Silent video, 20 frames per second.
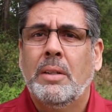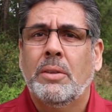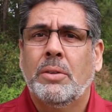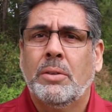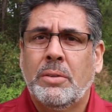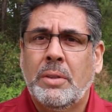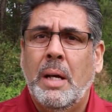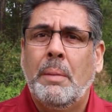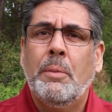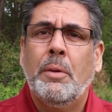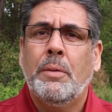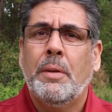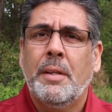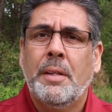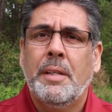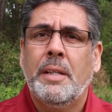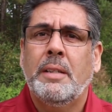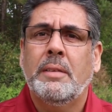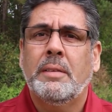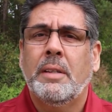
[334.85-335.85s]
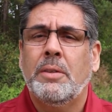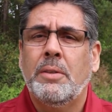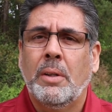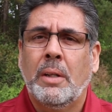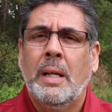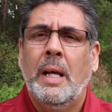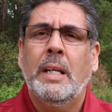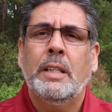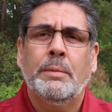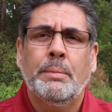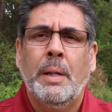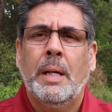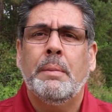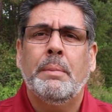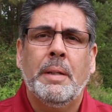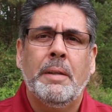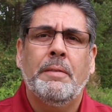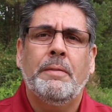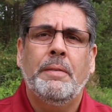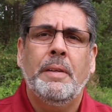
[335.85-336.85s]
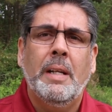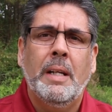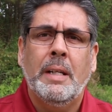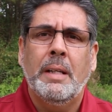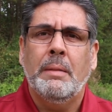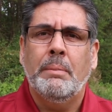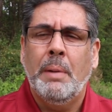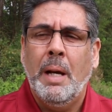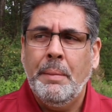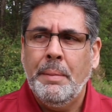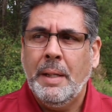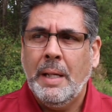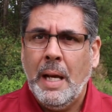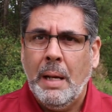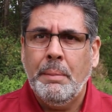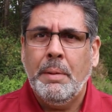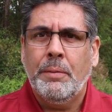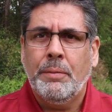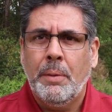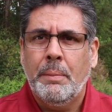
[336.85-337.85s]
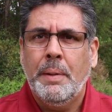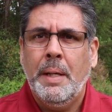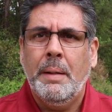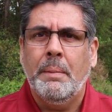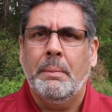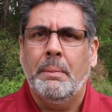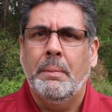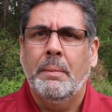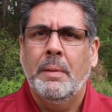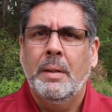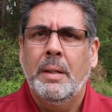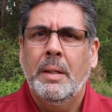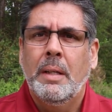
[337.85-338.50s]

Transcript: So some of the things that your clients might be feeling might be coming from them.